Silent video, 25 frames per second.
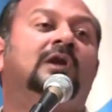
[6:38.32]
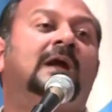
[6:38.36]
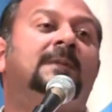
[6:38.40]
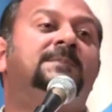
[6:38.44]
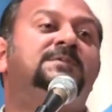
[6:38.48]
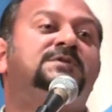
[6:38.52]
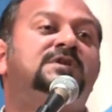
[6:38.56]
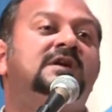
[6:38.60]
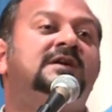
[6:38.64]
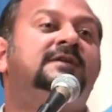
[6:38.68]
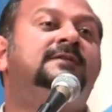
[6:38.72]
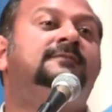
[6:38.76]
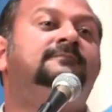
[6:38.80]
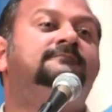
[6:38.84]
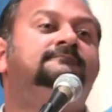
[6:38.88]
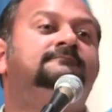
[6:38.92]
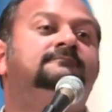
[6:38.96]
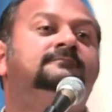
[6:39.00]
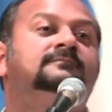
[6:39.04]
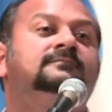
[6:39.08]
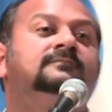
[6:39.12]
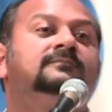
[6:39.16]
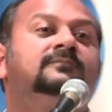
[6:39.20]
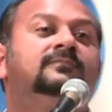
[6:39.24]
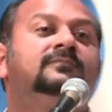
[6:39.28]

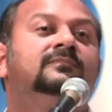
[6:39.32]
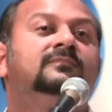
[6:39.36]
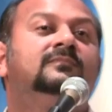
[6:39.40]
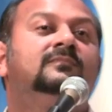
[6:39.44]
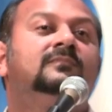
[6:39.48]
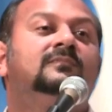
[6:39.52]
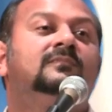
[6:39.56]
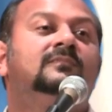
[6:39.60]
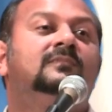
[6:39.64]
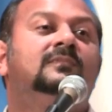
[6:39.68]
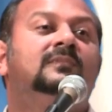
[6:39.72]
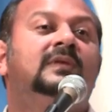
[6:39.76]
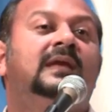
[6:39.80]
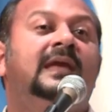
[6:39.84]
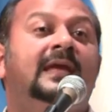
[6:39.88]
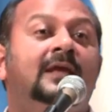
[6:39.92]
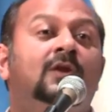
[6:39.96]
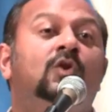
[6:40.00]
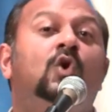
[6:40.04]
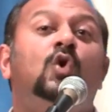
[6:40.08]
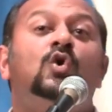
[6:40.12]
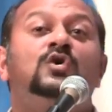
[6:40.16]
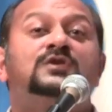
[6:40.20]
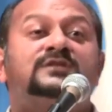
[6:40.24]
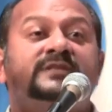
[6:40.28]
corruption.
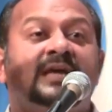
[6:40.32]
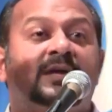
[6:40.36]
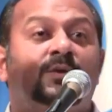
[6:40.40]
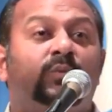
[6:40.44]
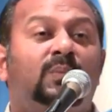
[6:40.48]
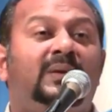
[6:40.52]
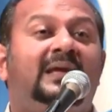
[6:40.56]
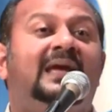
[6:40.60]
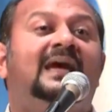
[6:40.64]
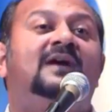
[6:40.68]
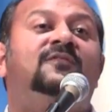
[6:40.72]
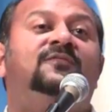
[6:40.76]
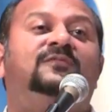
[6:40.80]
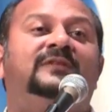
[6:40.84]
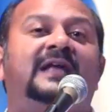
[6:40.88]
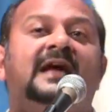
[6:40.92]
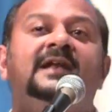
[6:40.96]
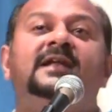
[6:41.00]
He knows that we have